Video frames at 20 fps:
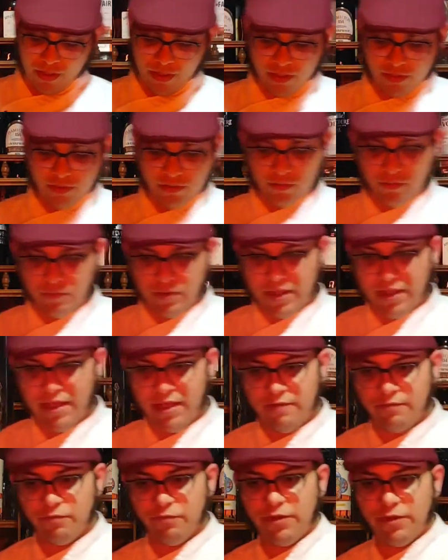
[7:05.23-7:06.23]
And I
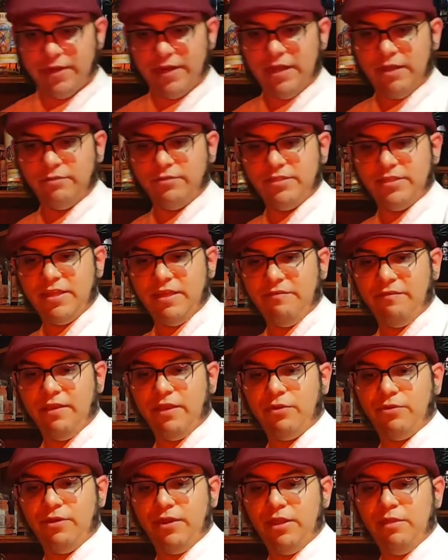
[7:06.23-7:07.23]
have 1 ounce heavy
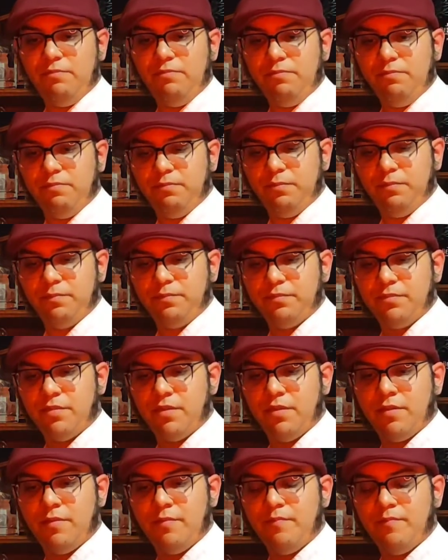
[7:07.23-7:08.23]
cream,
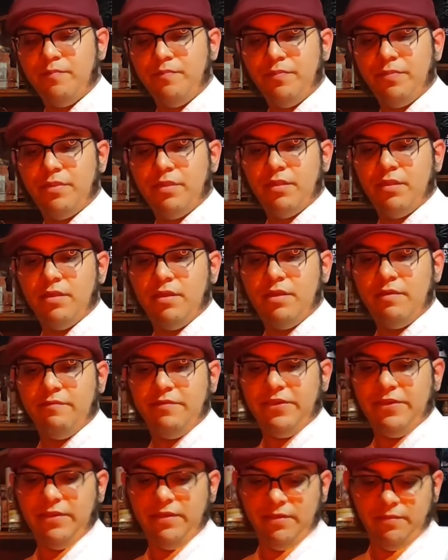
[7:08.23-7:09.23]

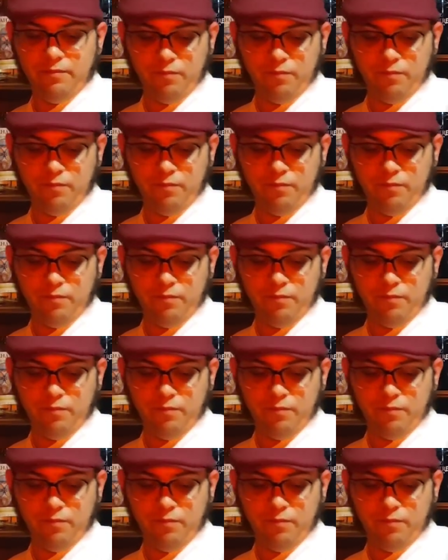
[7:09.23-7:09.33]
heavy